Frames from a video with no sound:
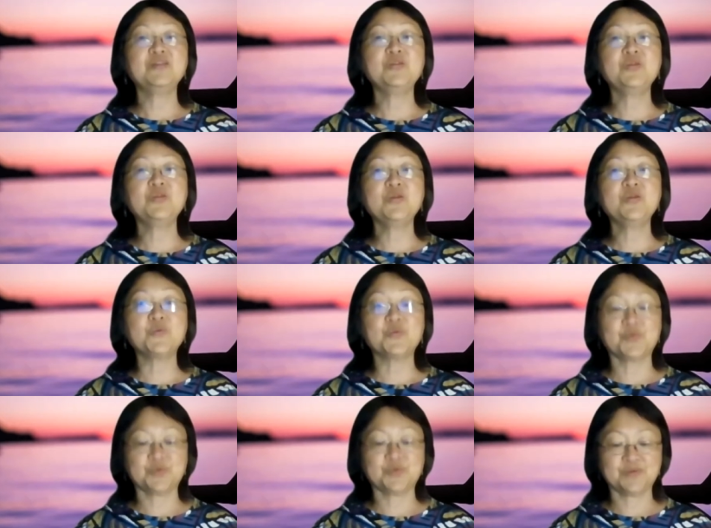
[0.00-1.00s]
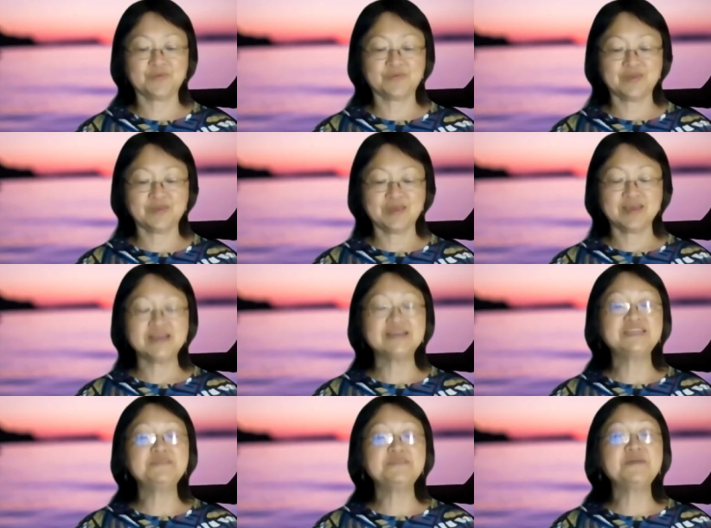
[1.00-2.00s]
No,
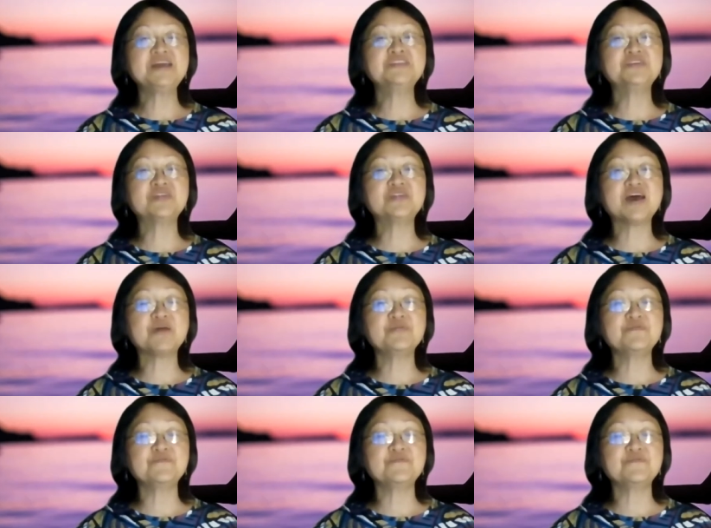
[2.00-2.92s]
it depends on how you